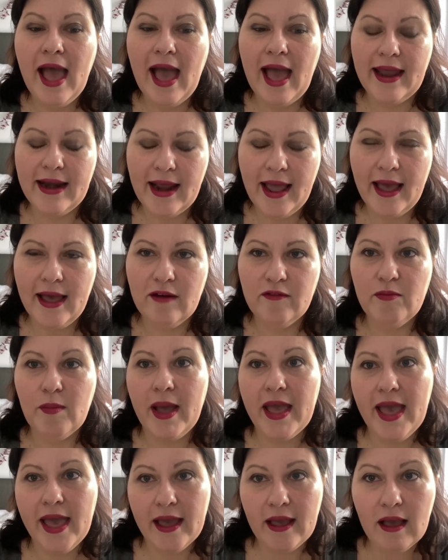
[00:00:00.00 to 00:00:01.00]
and have
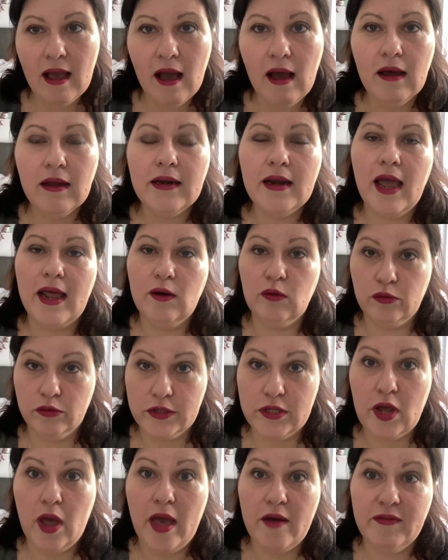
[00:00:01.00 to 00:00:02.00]
my hair cut and
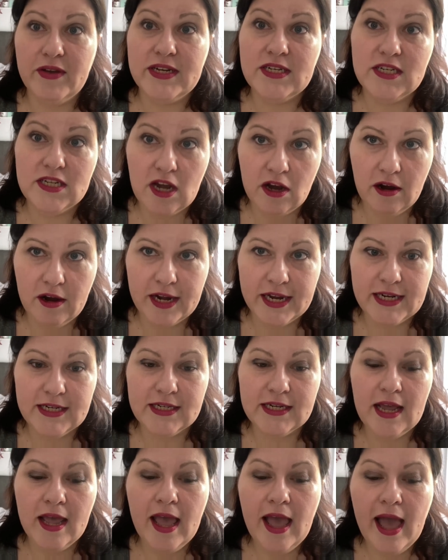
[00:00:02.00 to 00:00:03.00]
also have it dyed.